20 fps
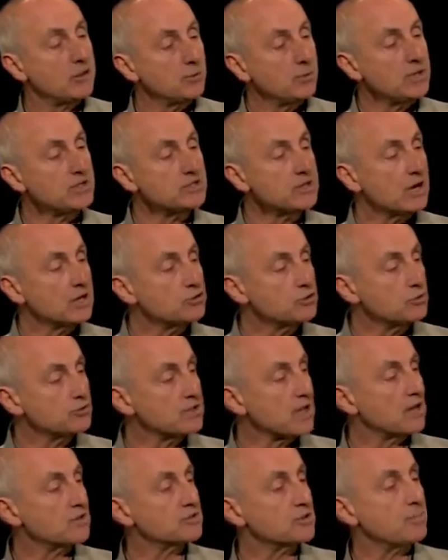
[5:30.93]
And the reason I
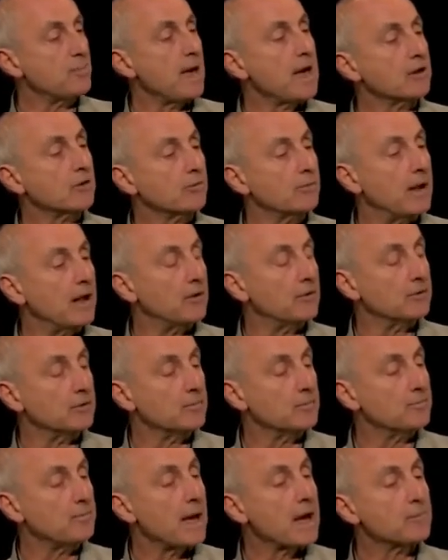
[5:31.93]
choose that as a
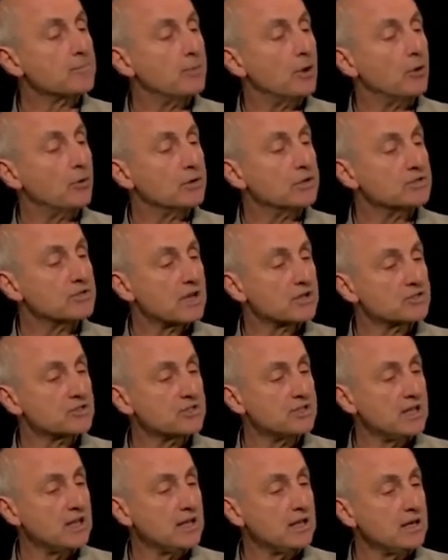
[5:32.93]
backbone is I
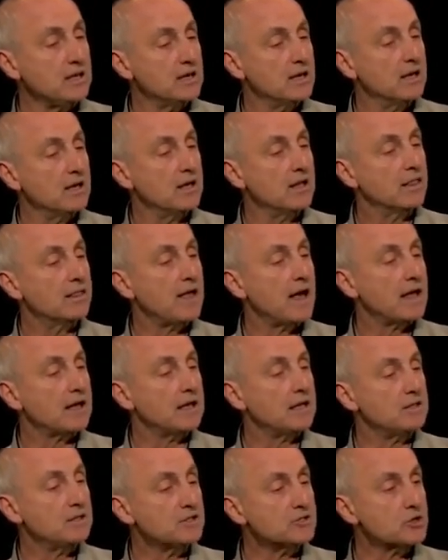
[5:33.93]
see
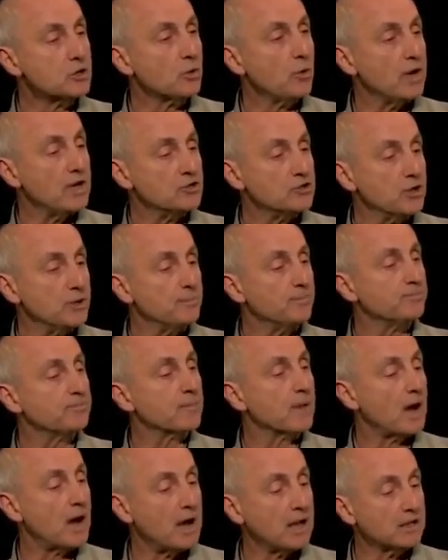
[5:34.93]
that in this
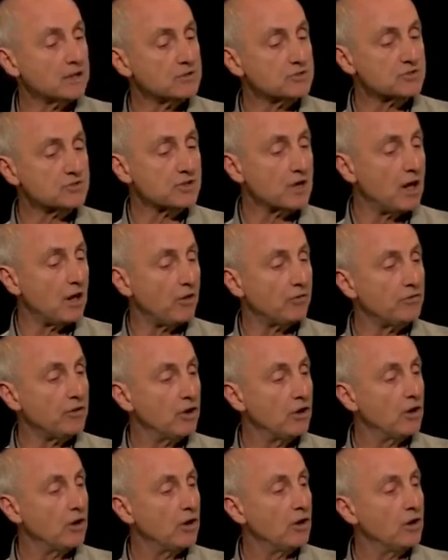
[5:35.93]
equation, I can
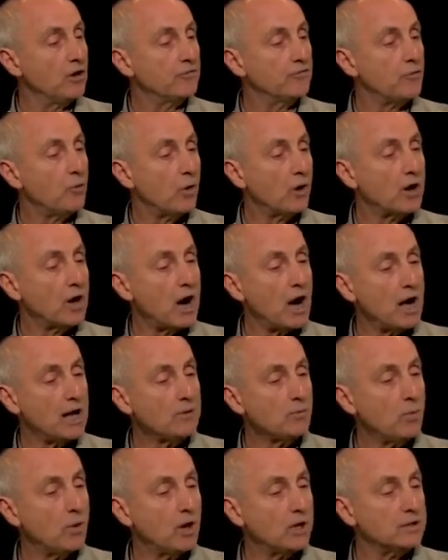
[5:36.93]
solve for
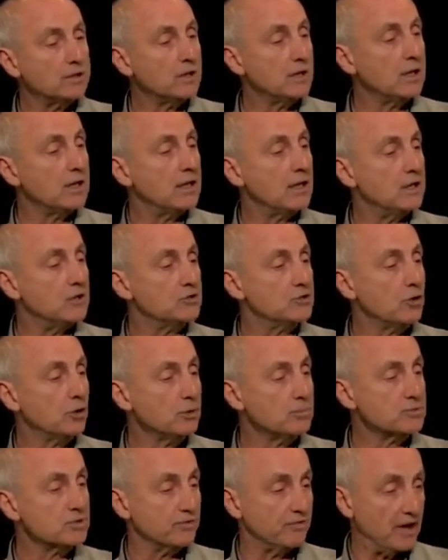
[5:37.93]
I1 in
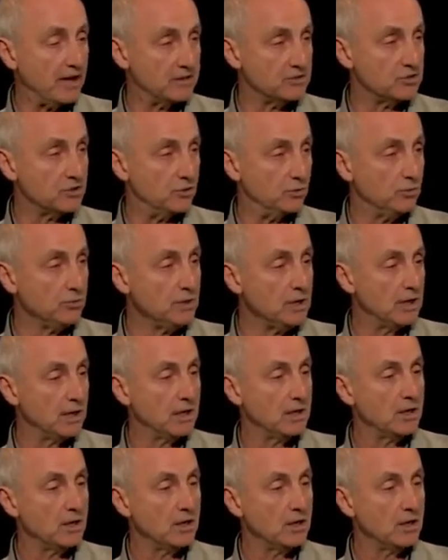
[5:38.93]
terms of I2,